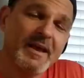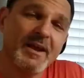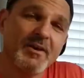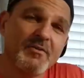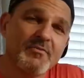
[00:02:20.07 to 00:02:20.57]

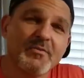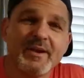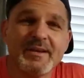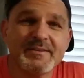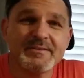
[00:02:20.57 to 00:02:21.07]
Hello,
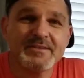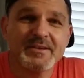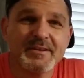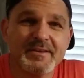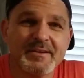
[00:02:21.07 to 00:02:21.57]
friends.
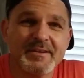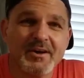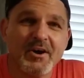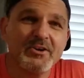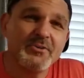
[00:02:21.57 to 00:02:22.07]

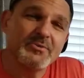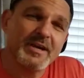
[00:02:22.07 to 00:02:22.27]
Are you